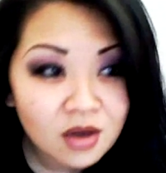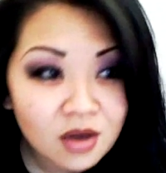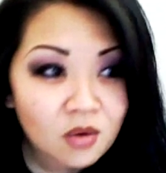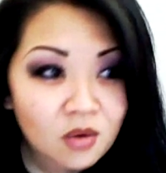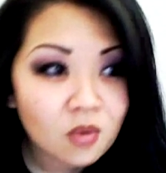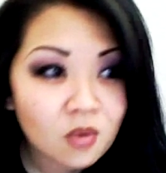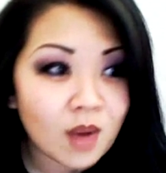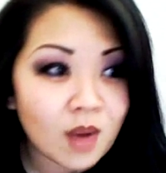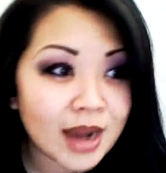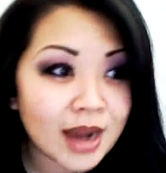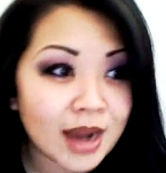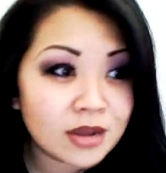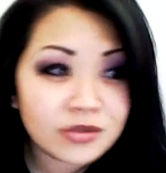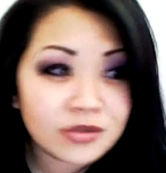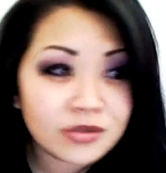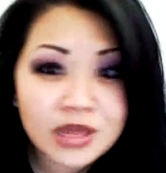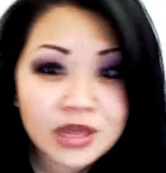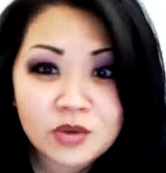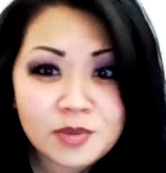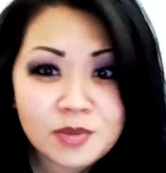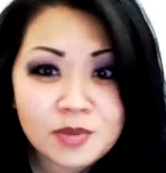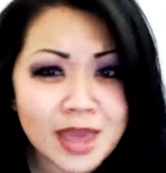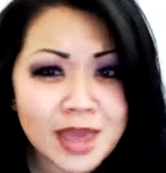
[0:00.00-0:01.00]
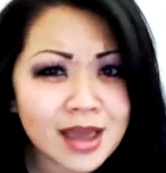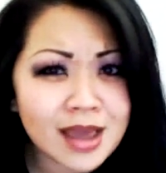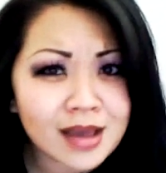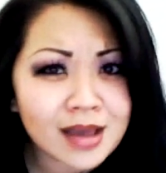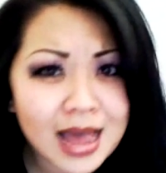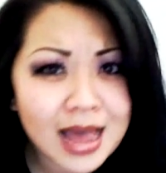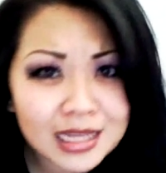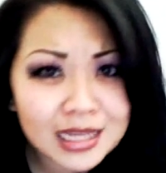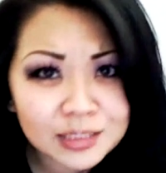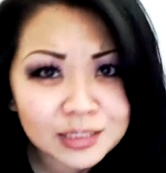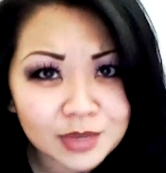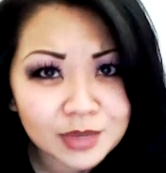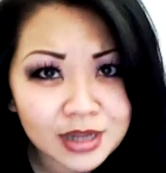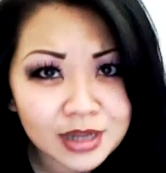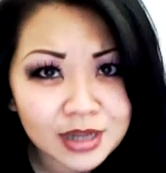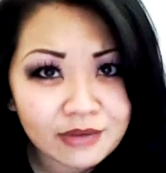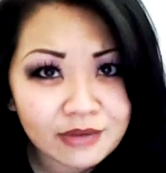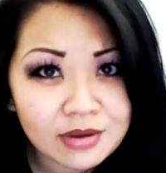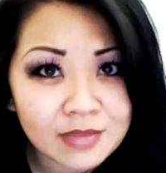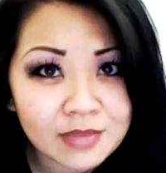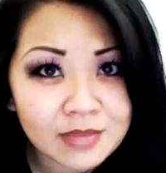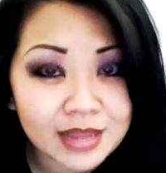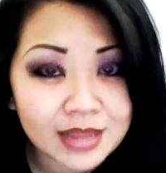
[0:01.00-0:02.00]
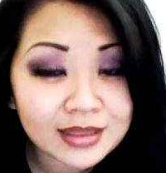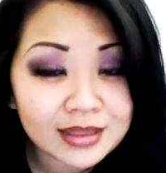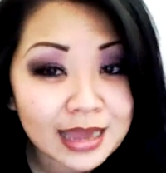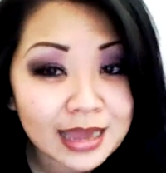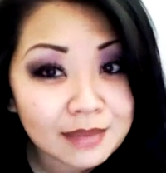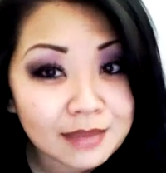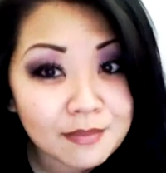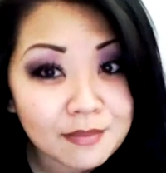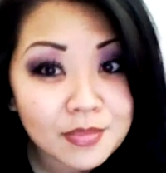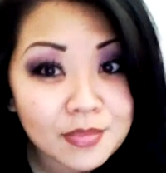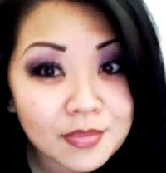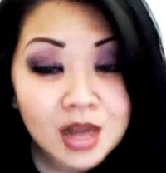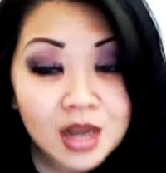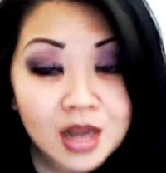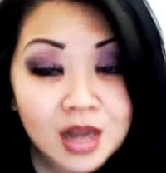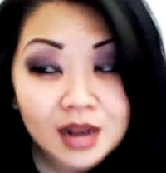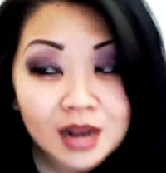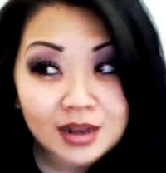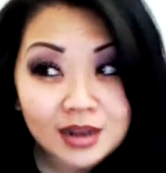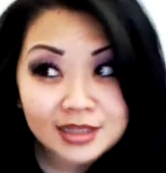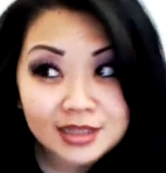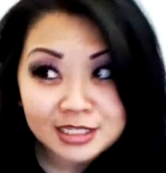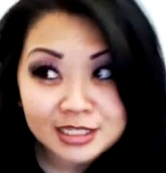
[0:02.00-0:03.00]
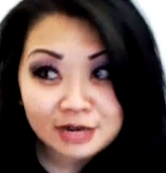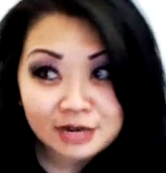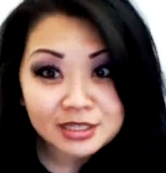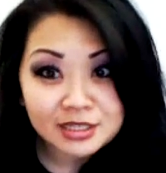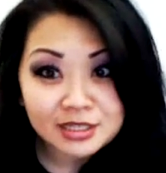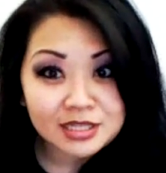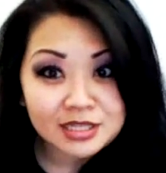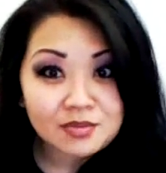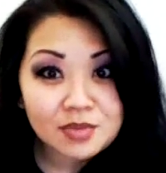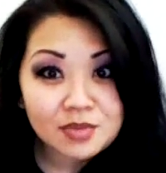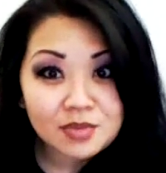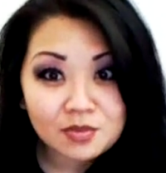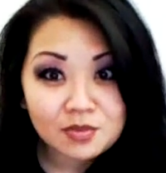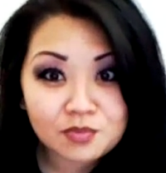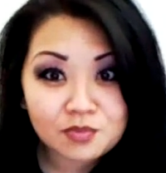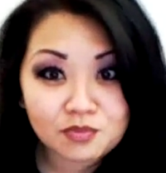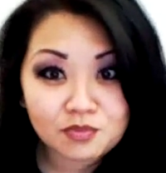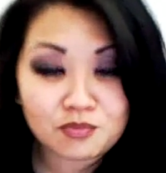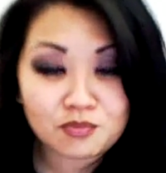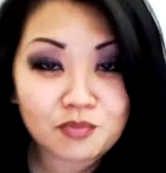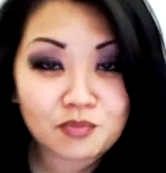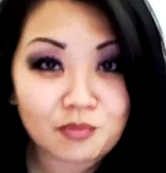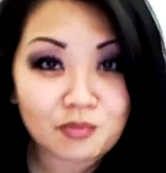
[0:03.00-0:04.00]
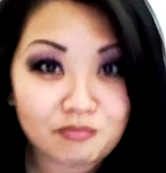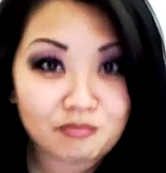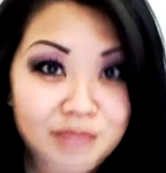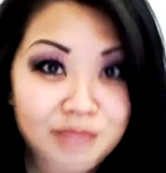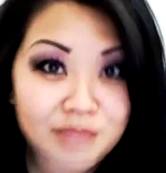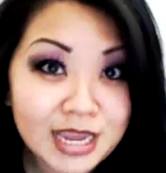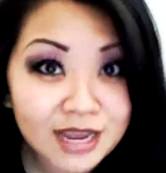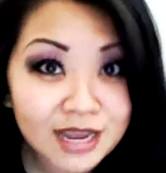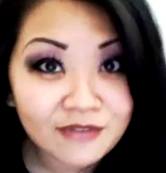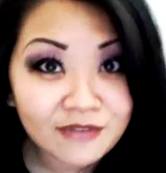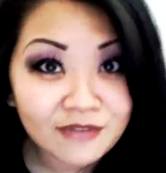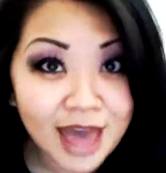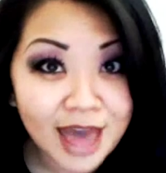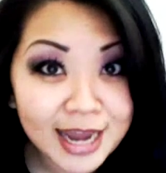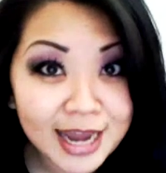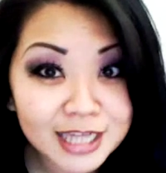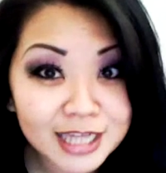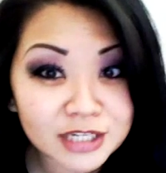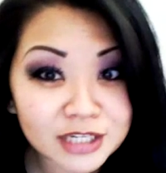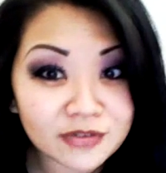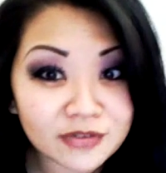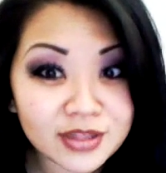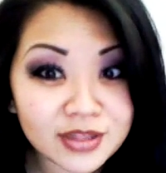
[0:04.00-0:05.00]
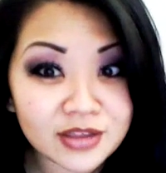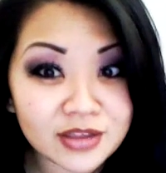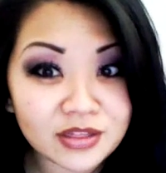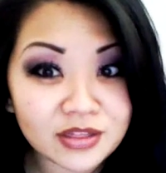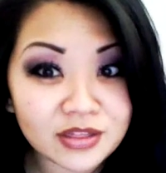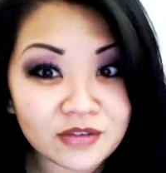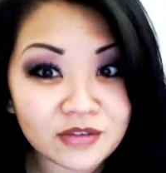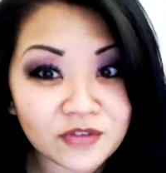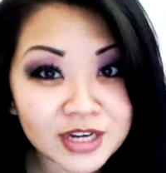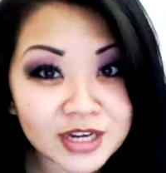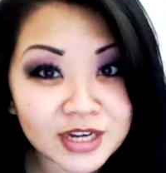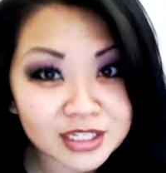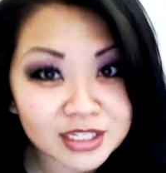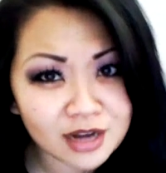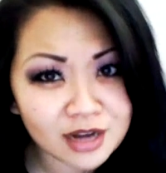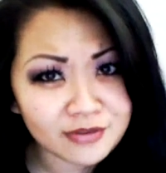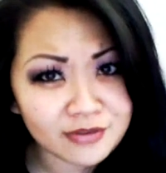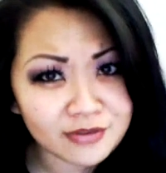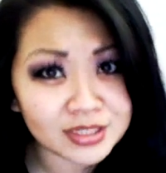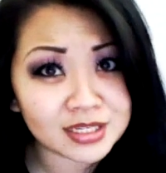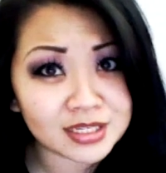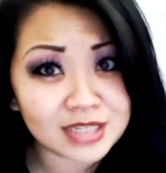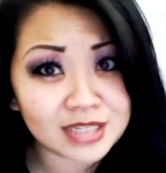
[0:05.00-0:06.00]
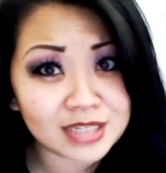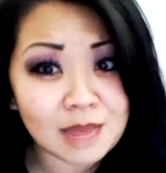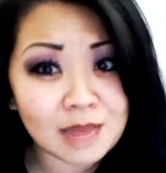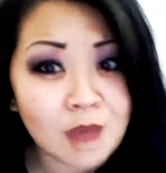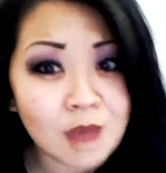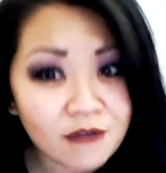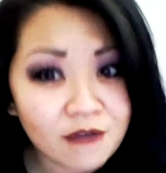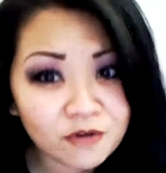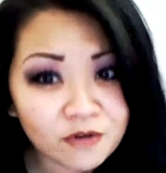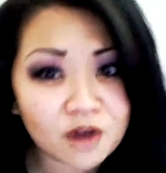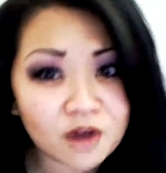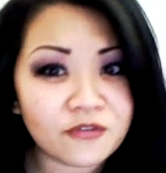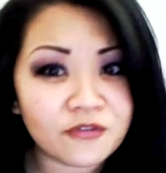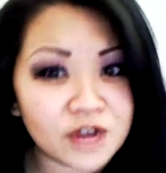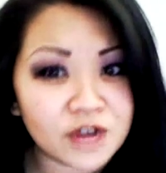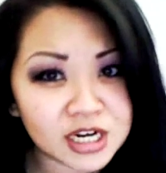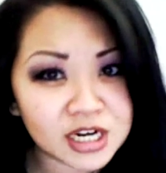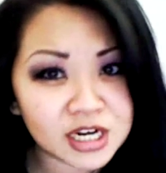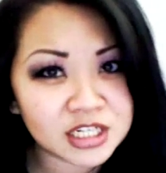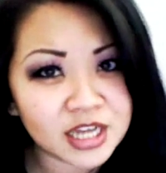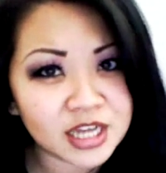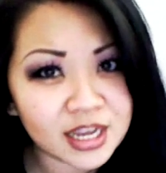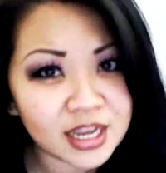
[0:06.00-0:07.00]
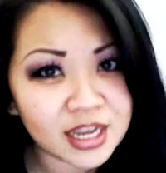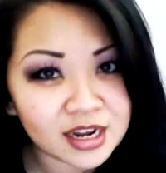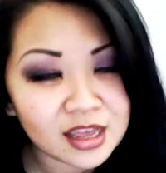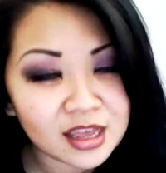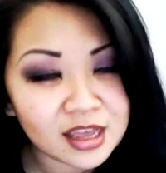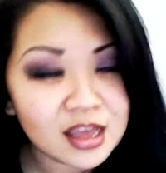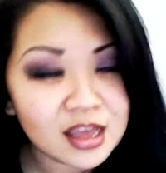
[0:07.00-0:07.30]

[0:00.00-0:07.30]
Why do you think we pay a Cox bill every month? Like, seriously, take advantage of the free services. I'm all for free shit.